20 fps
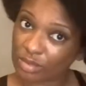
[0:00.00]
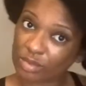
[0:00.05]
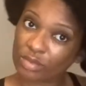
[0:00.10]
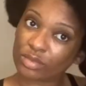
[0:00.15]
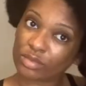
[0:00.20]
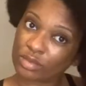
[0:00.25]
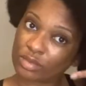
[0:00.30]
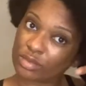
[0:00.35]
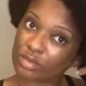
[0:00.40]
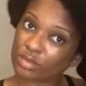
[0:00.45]

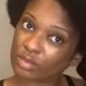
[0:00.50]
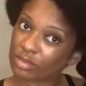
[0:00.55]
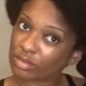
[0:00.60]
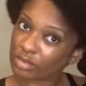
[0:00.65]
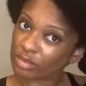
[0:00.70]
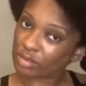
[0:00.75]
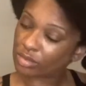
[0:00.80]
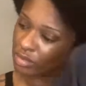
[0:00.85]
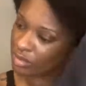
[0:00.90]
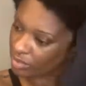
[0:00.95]
Welcome to my
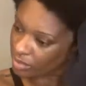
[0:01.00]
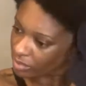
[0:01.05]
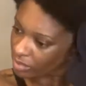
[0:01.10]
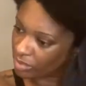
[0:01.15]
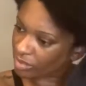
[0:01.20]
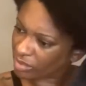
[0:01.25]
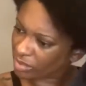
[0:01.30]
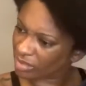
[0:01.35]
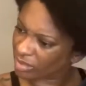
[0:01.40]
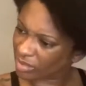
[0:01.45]
channel.
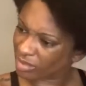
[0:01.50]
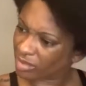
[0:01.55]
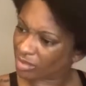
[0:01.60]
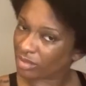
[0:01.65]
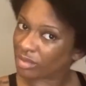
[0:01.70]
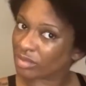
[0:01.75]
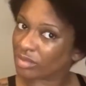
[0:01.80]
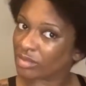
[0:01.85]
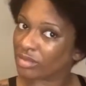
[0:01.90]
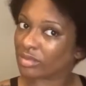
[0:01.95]
I'm
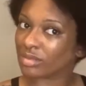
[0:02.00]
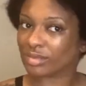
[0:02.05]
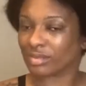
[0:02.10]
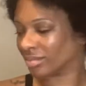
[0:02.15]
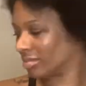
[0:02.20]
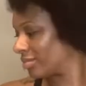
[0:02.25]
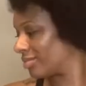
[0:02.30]
Shanelle,